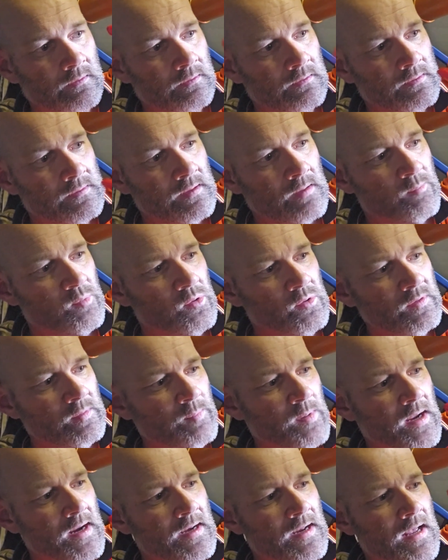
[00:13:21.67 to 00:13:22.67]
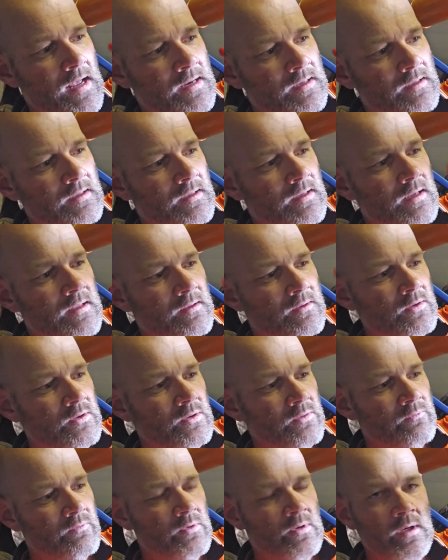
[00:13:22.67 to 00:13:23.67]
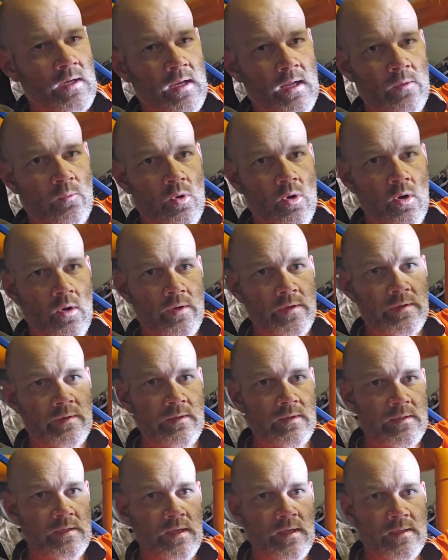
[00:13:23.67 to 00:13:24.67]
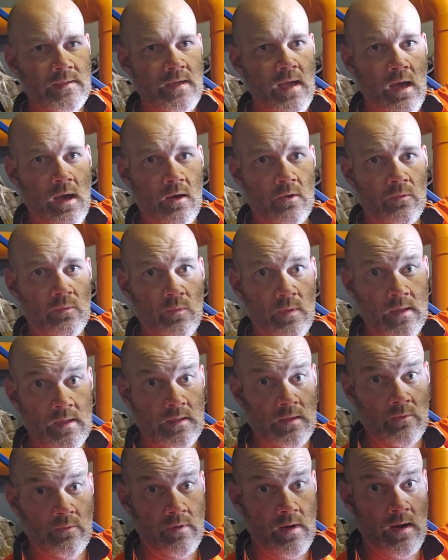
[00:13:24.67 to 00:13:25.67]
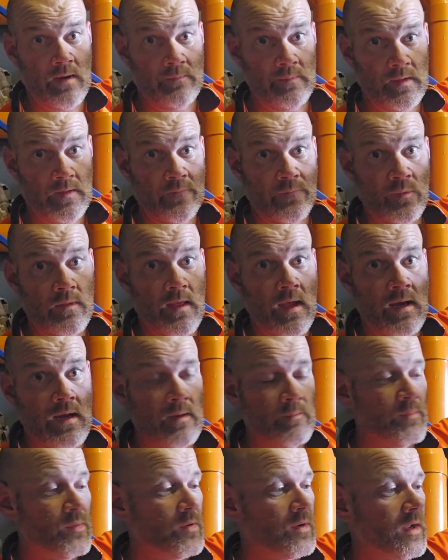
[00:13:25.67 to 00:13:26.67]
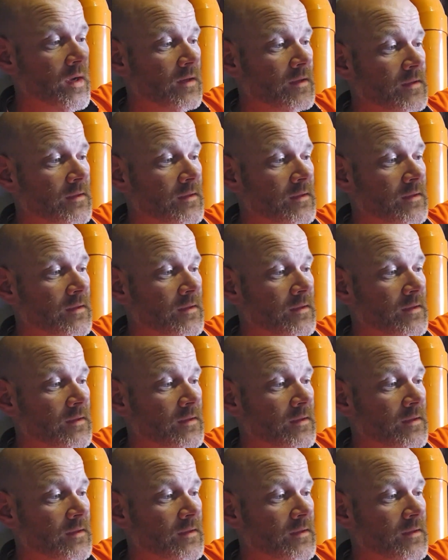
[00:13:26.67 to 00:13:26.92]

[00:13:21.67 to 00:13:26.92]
So push the paint underneath because you really want the detail when you're left with that end product.